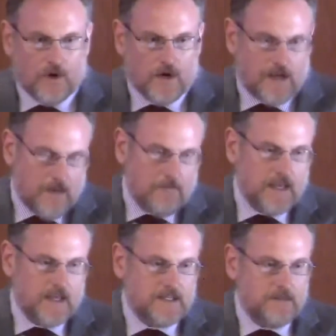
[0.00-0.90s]
were
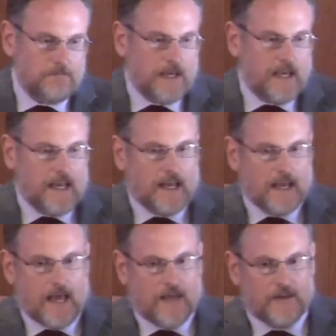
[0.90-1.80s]
coming into
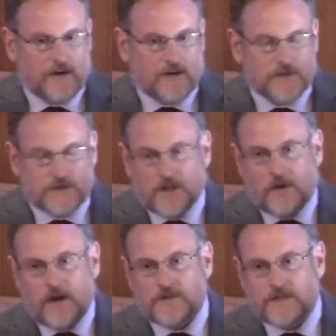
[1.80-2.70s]
being, and they're still
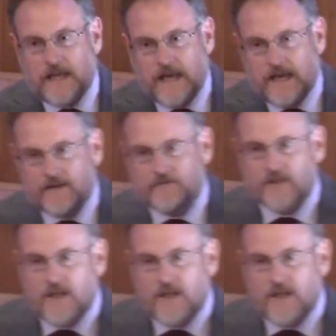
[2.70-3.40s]
around today.